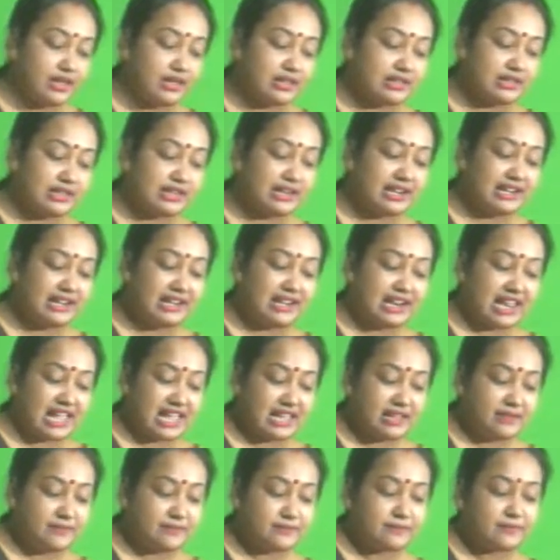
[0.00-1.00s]
their
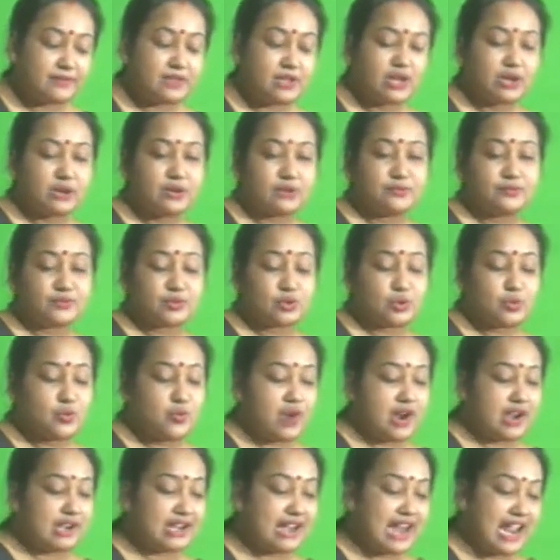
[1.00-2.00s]
life
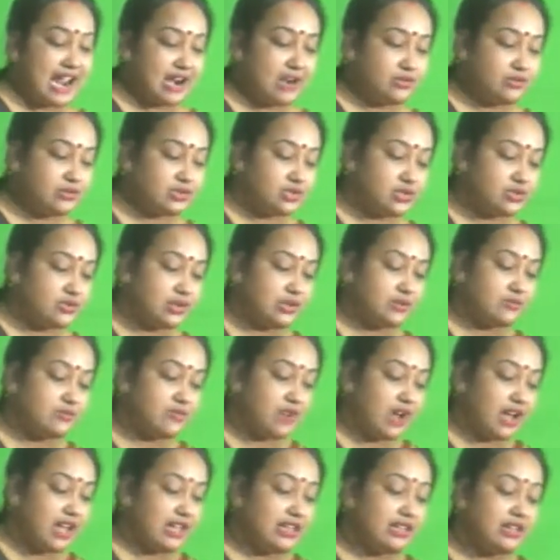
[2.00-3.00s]
to a narrow street.
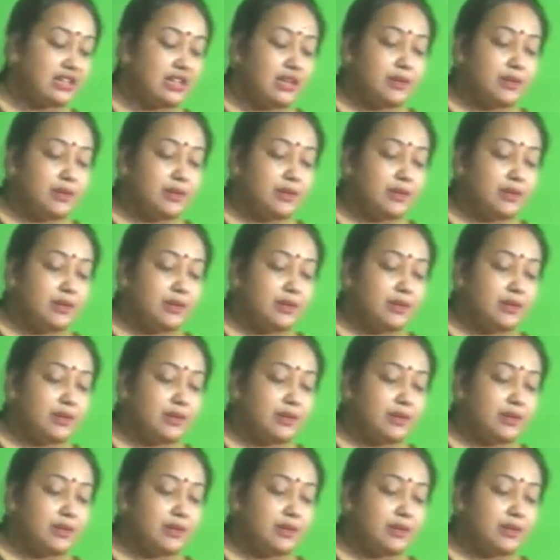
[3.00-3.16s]
Why?